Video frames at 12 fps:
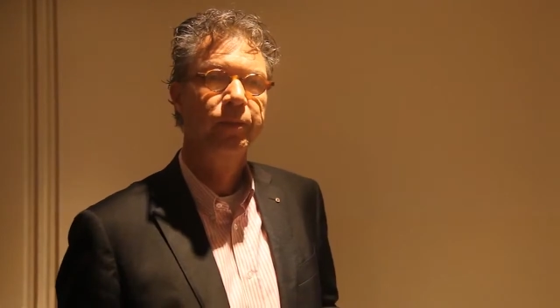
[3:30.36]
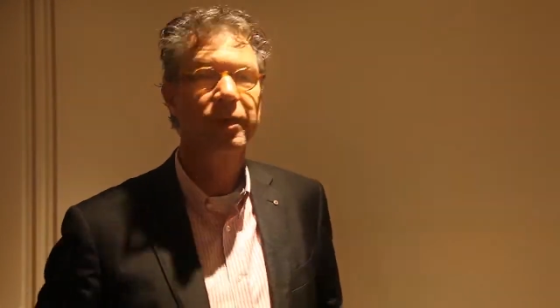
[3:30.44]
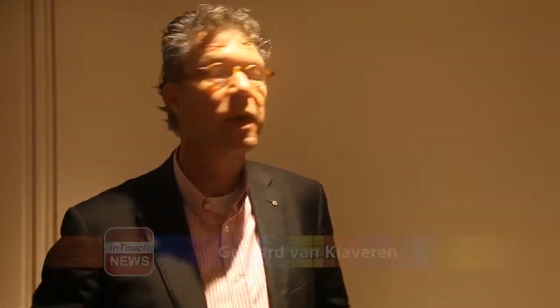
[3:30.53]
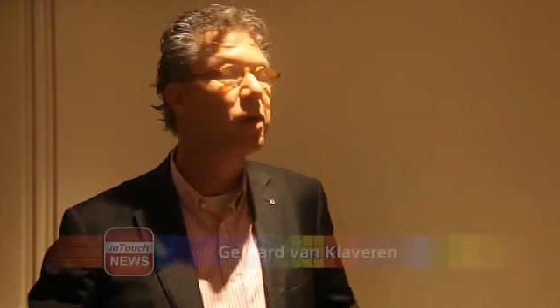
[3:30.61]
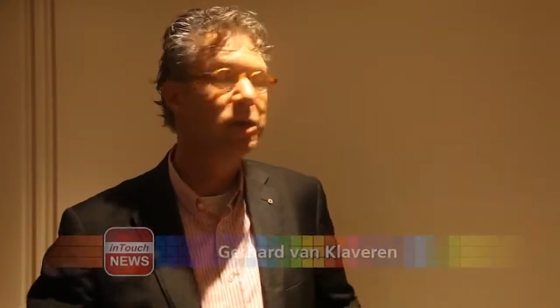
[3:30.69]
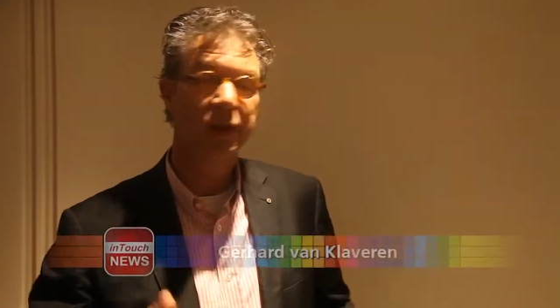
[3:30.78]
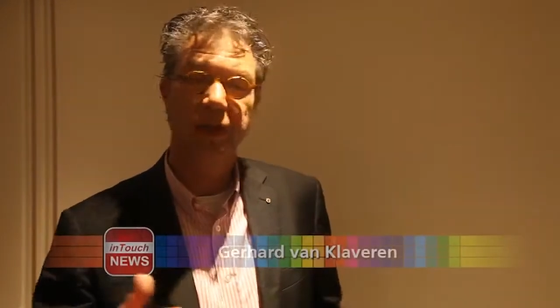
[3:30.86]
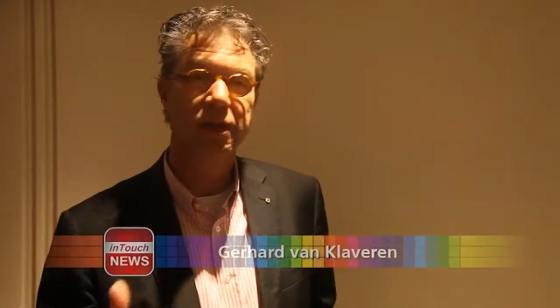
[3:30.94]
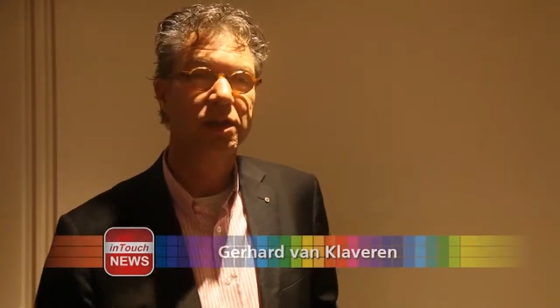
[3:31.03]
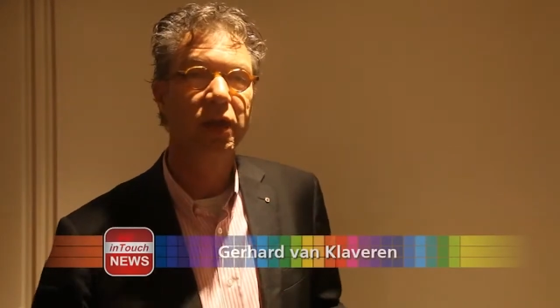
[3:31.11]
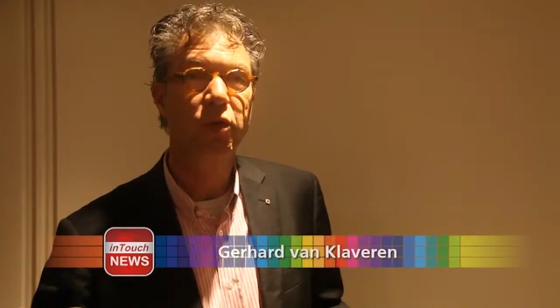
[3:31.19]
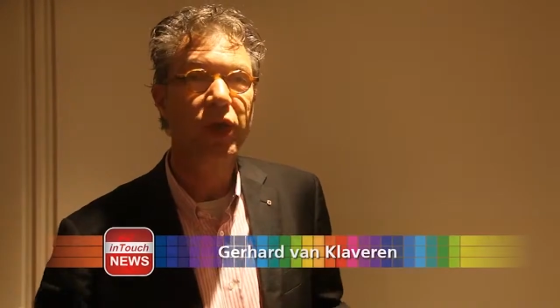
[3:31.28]

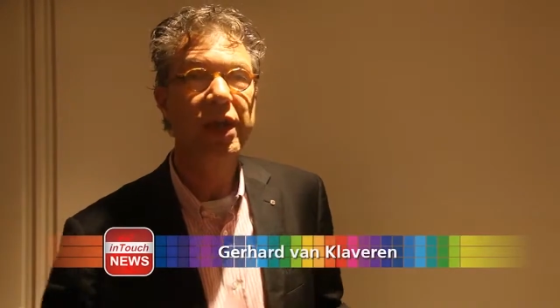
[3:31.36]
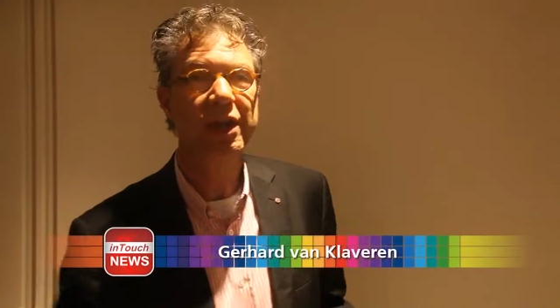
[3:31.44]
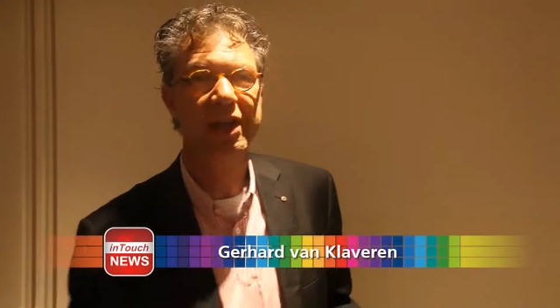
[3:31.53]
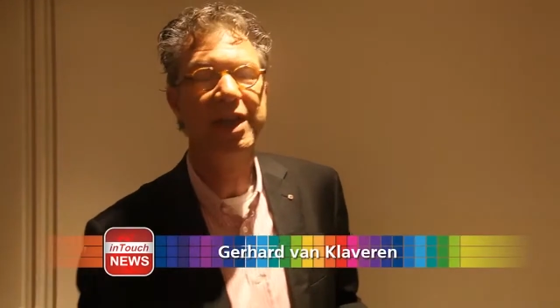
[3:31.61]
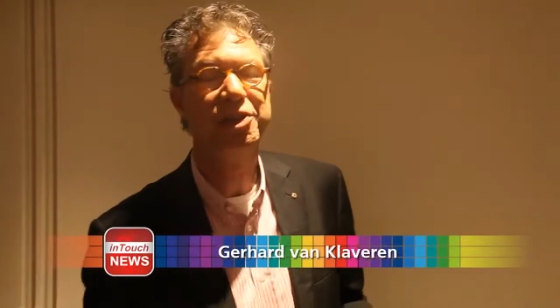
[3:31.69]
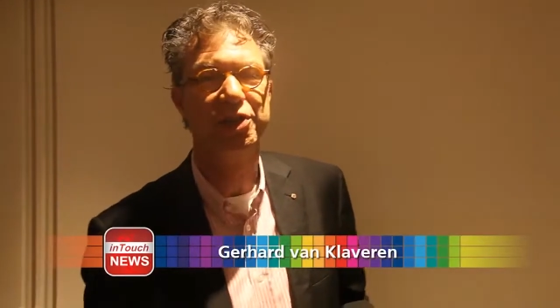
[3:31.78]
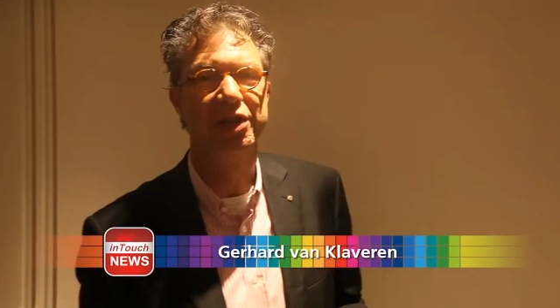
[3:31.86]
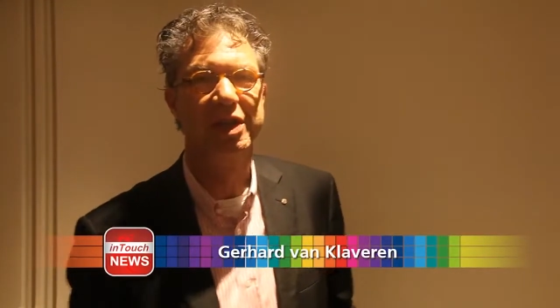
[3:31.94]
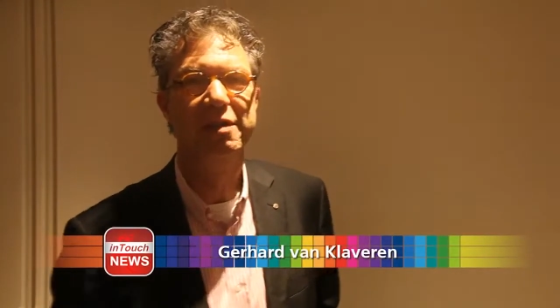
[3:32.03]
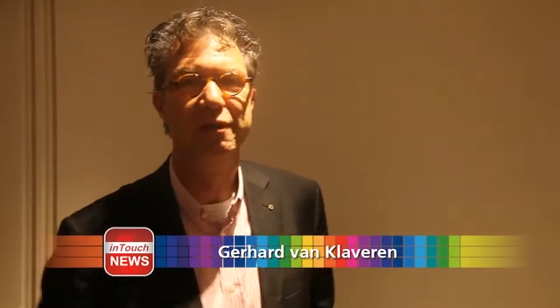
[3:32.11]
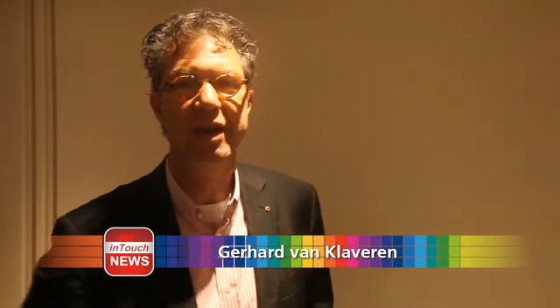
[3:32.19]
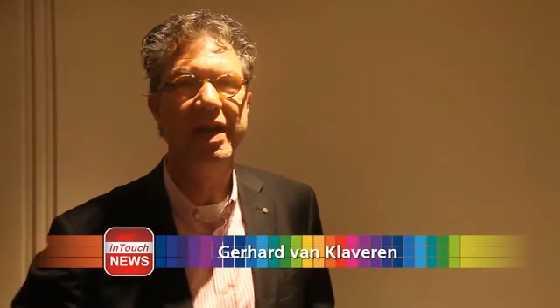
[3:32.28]
The green
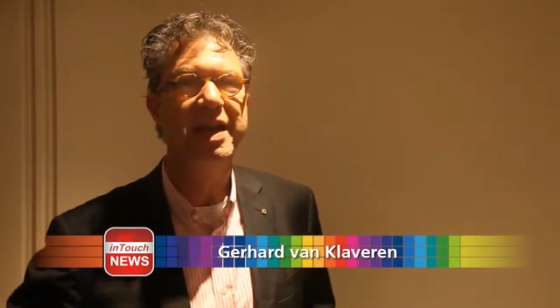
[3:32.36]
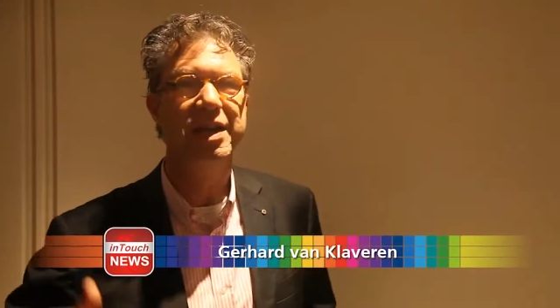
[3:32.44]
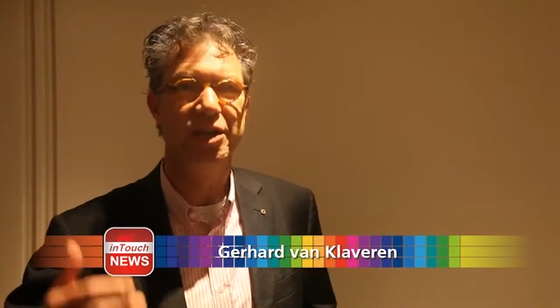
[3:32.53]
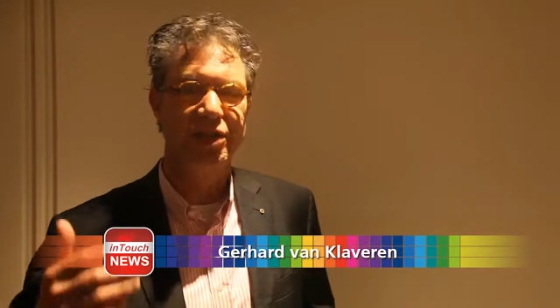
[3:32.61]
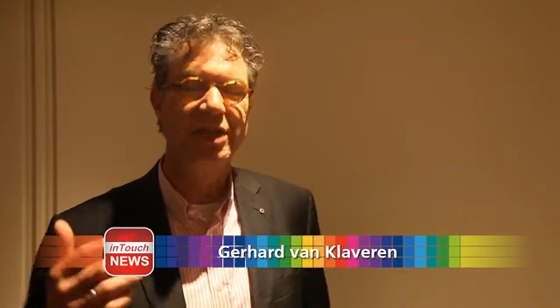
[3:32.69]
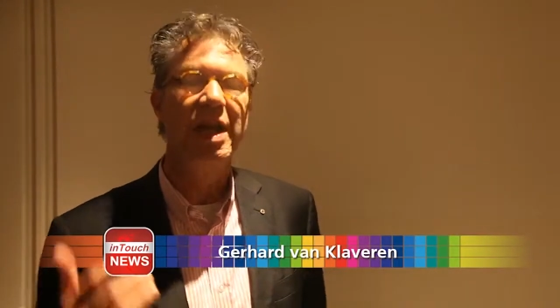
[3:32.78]
initiative is